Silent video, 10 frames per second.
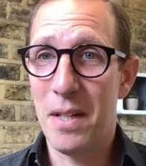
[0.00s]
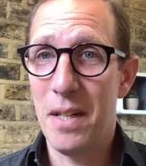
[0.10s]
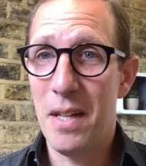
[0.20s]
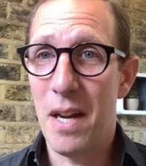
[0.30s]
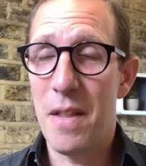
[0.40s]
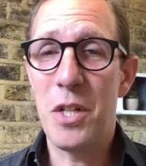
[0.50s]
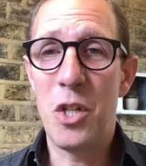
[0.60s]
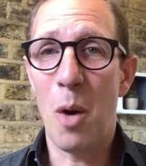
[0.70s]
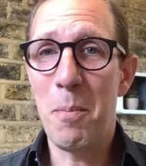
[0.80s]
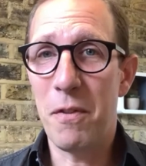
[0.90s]
And the
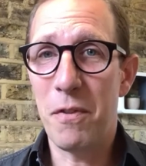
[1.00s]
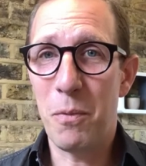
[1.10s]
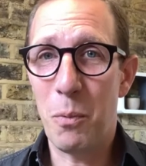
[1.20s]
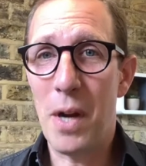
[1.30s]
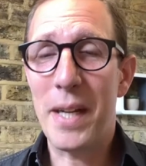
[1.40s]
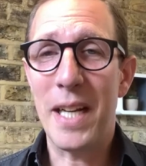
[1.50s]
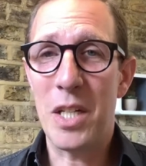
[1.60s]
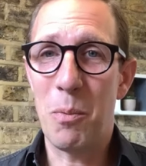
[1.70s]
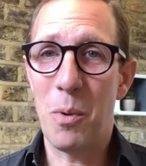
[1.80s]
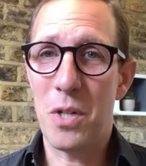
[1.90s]
job of working
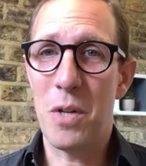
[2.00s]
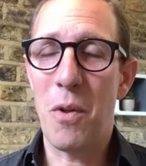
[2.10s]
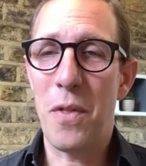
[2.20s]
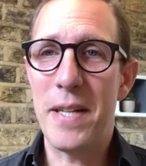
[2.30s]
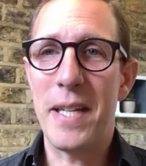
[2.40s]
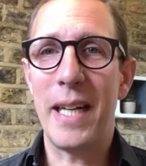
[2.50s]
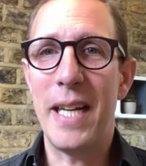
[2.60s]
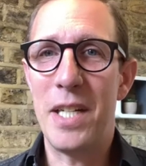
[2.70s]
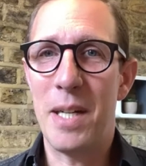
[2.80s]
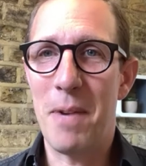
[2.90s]
towards an authentic
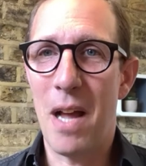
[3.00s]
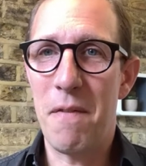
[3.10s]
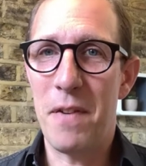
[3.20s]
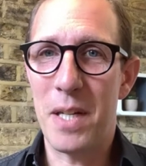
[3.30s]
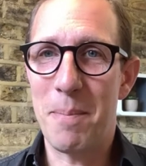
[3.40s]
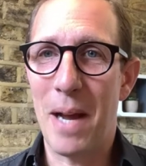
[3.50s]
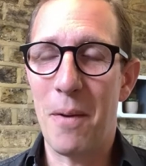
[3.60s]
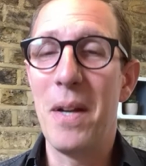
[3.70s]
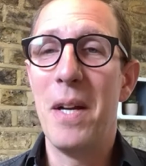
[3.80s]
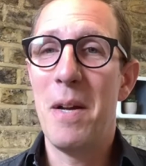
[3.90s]
leadership life is about
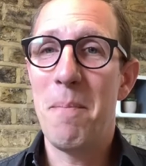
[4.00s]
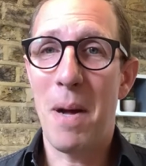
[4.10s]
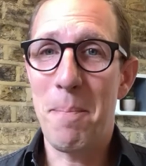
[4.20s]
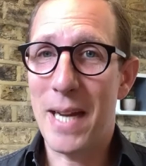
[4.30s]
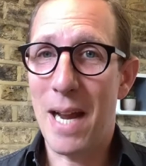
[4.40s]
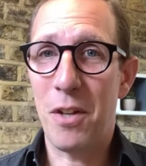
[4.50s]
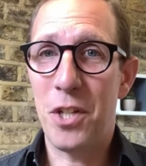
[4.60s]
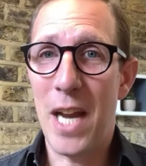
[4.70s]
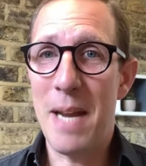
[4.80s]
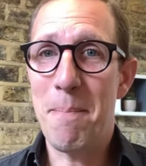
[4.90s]
pumping out the
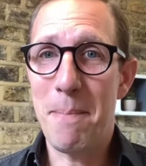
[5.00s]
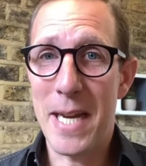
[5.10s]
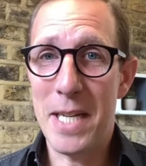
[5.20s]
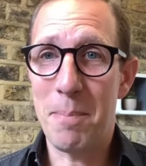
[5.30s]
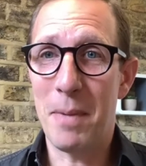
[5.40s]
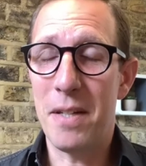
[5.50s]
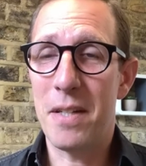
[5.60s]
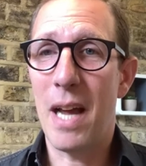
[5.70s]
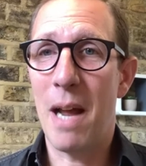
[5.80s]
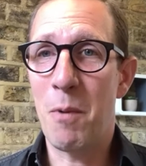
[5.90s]
shame basement
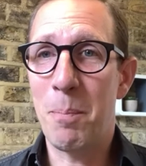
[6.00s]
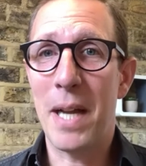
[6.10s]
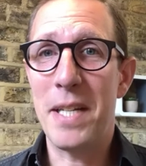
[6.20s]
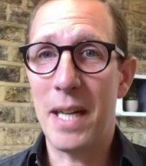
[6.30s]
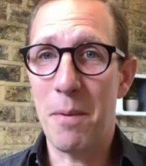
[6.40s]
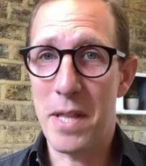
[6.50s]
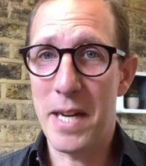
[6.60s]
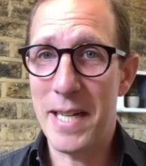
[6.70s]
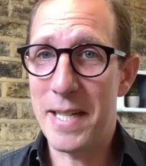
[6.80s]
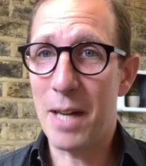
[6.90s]
and replacing it with an
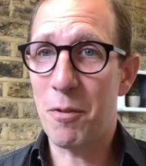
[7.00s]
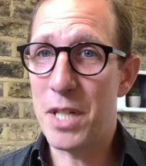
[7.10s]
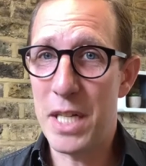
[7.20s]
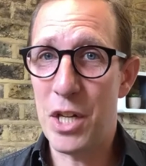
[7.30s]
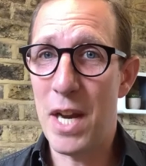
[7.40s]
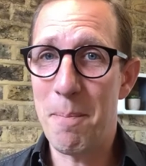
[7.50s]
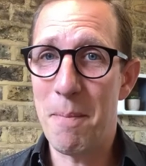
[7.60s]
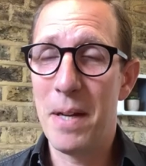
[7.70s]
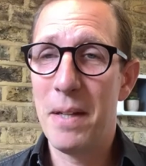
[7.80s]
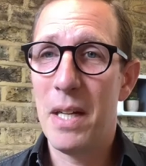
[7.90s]
integrity gym,
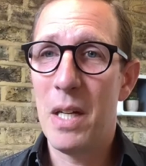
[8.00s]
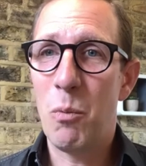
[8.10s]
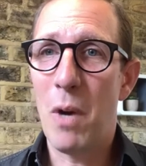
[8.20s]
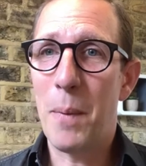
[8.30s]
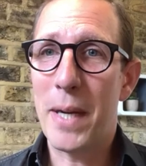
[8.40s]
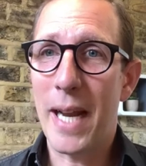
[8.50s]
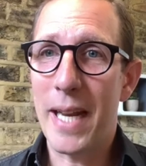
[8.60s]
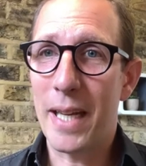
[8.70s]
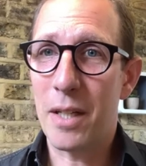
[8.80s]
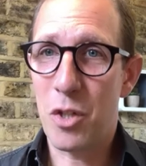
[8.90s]
where we're
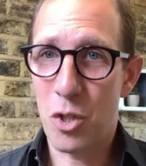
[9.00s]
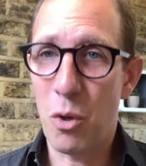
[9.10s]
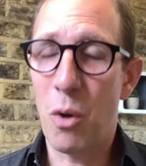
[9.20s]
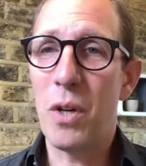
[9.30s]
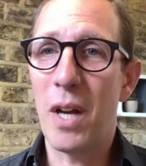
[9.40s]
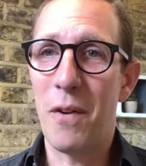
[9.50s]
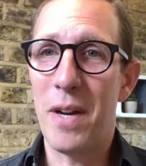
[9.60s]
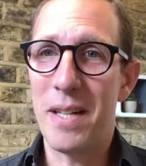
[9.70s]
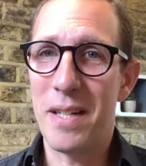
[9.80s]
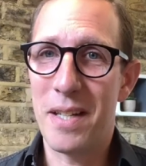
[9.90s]
getting stronger
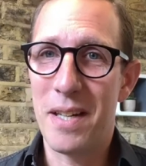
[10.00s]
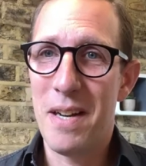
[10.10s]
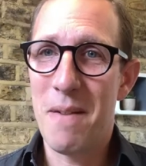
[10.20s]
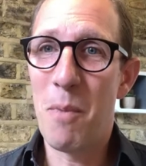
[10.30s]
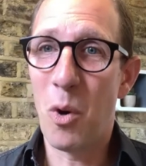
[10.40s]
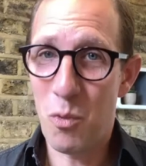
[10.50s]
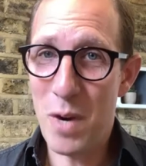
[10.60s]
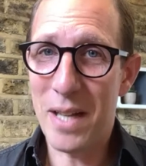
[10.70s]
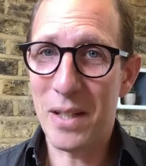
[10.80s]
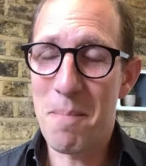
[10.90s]
and more
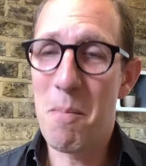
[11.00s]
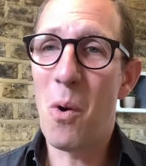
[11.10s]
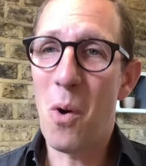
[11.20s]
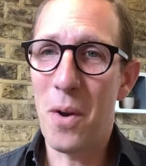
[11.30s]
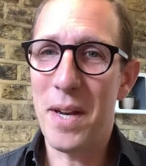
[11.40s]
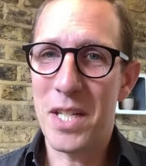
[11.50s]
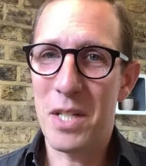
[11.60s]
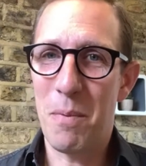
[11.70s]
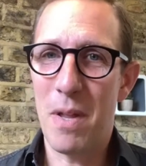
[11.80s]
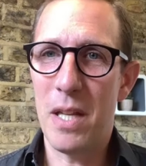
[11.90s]
real and more honest
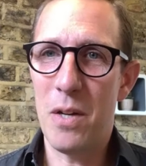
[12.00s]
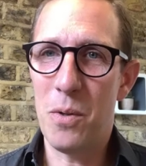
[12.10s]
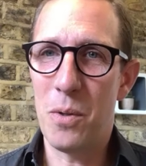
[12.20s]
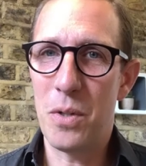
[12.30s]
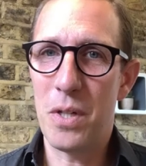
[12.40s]
with the Lord.